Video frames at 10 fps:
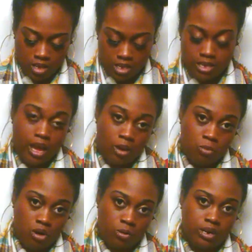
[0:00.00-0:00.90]
He got
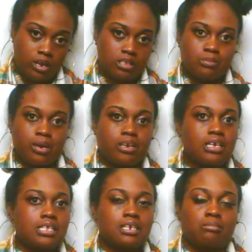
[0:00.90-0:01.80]
them all the way down to my
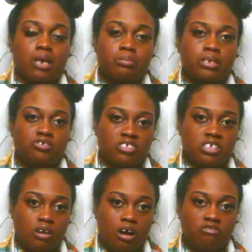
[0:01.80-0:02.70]
knees, and I'm like, please just
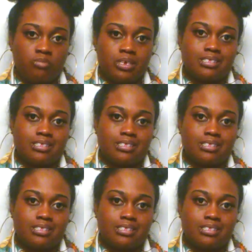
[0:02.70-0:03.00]
get off of me.